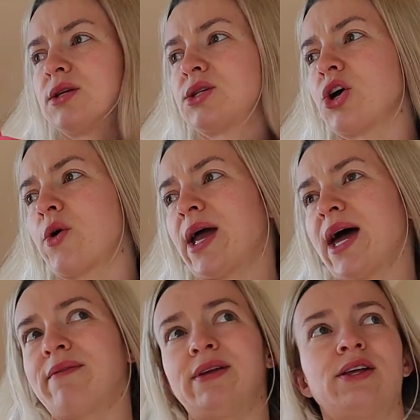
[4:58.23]
So I
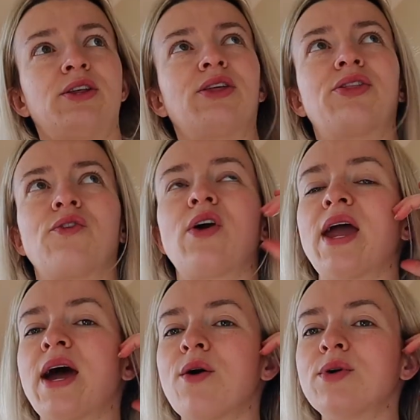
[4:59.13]
have another three
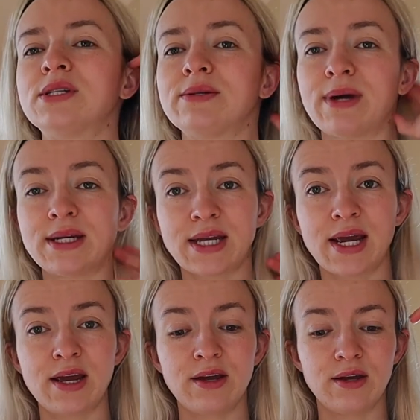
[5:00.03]
hours in my
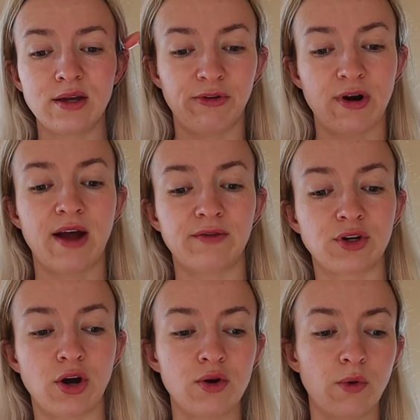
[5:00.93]
day before I have to go to